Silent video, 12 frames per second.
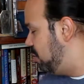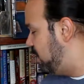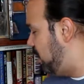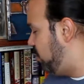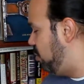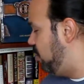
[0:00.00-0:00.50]

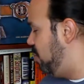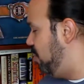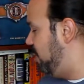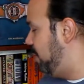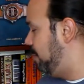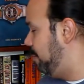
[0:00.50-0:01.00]
that you're
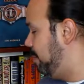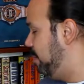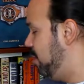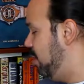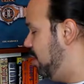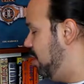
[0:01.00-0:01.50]
going
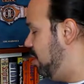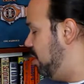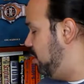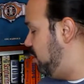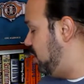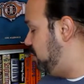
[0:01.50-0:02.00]

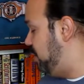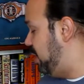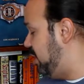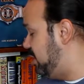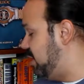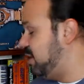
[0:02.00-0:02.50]
just
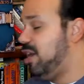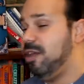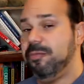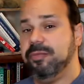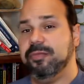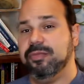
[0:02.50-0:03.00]
because of the
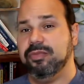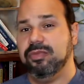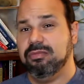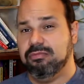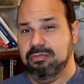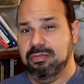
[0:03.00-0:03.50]
name,
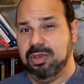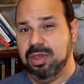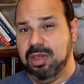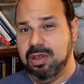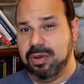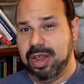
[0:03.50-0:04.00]

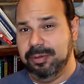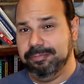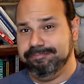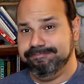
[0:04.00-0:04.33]
right?